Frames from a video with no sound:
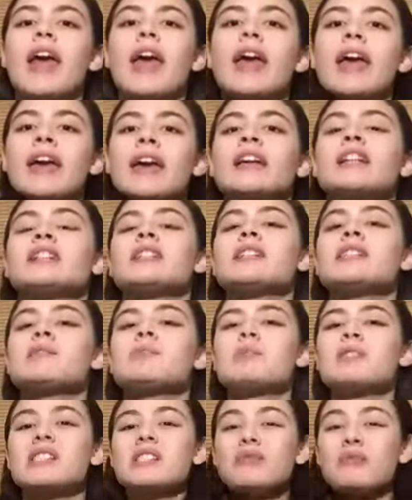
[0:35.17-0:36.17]
and this
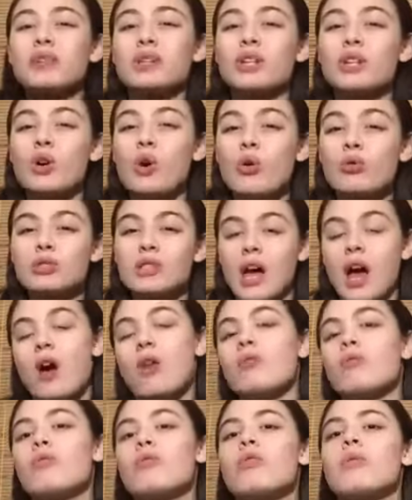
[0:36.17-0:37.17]
specifically goes
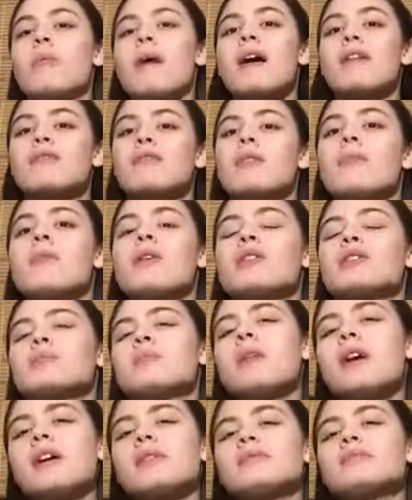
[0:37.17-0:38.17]
out for my females
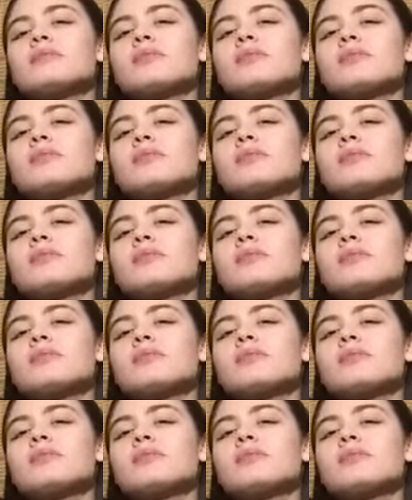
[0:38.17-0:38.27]
but